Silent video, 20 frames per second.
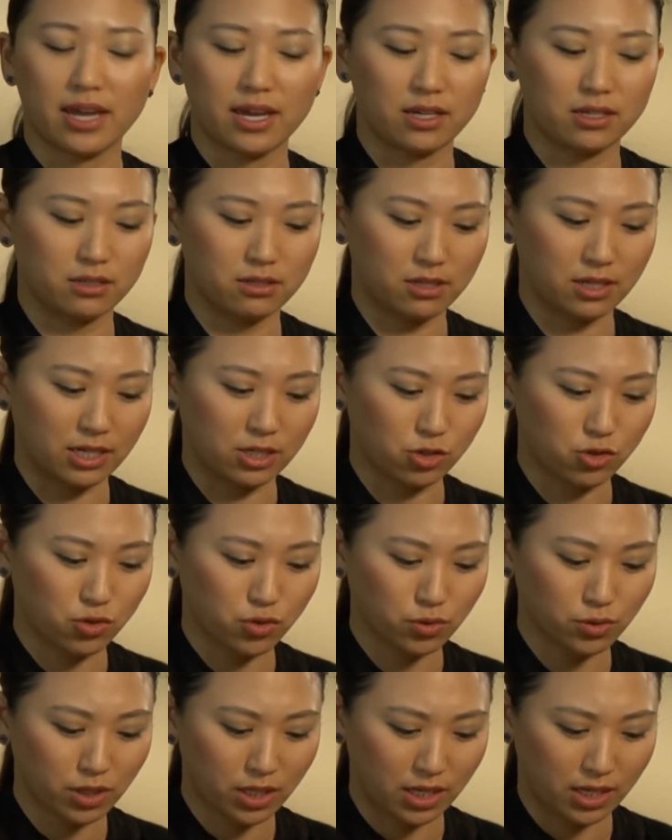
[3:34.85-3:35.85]
And
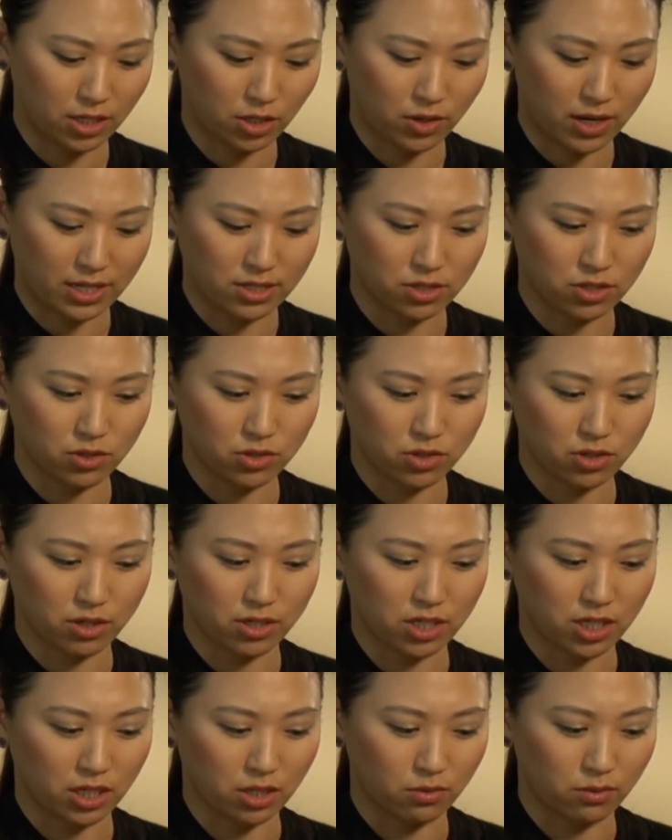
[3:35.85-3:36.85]
truly, as you
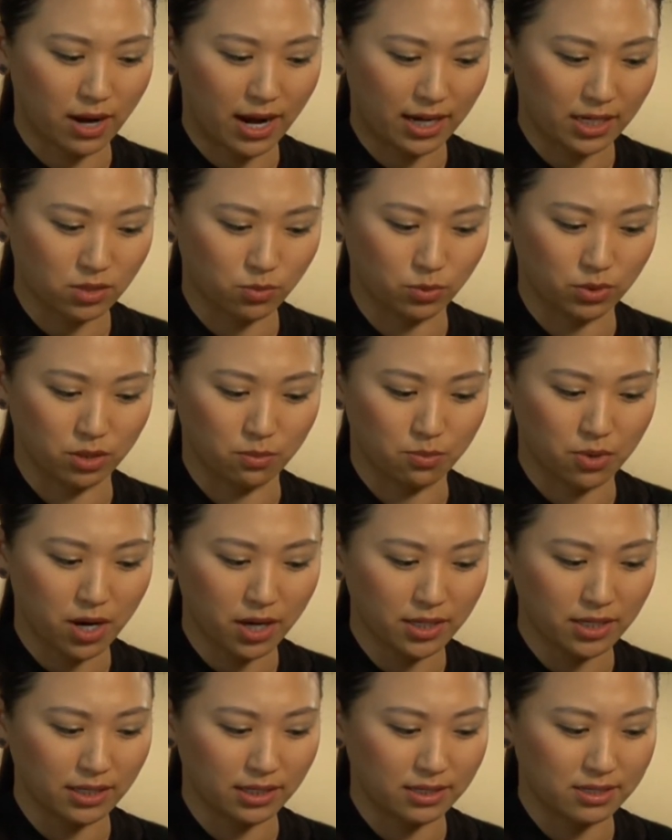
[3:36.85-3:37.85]
start to interact with the
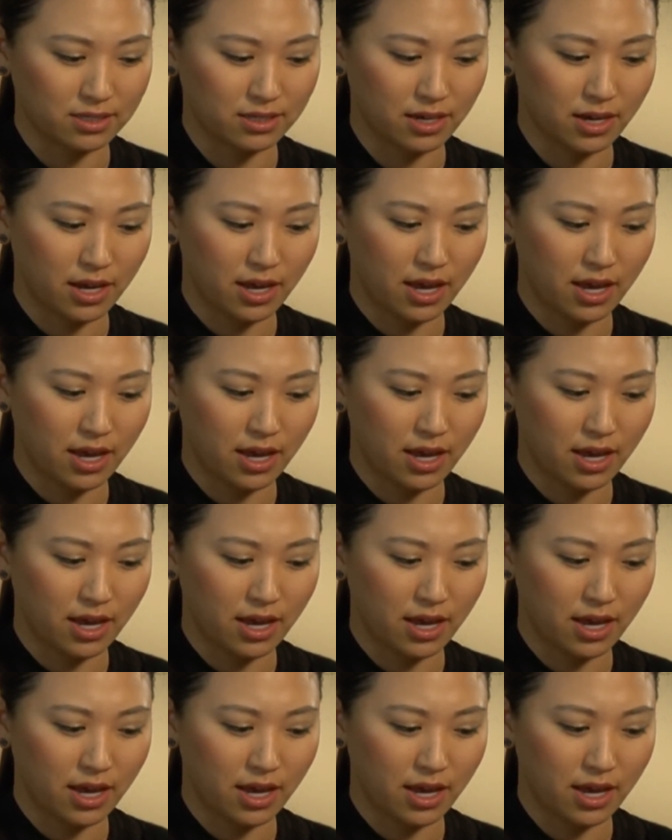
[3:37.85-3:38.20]
products,